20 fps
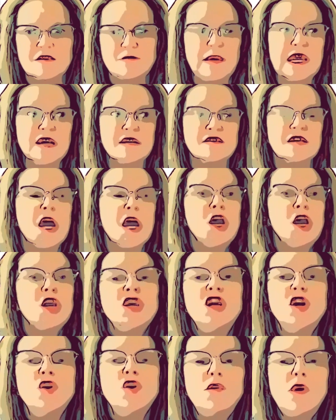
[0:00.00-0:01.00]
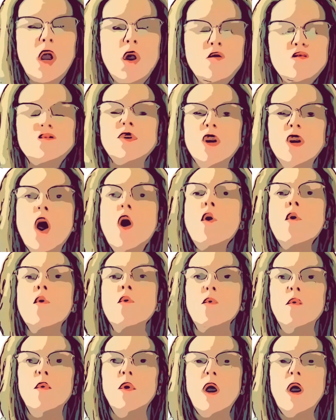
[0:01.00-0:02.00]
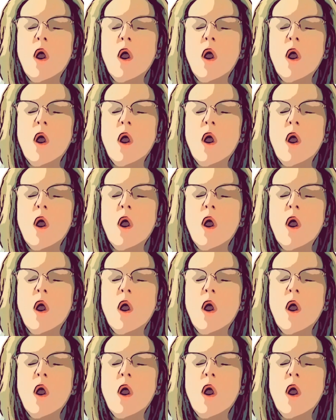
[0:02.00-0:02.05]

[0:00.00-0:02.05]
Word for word: because you don't know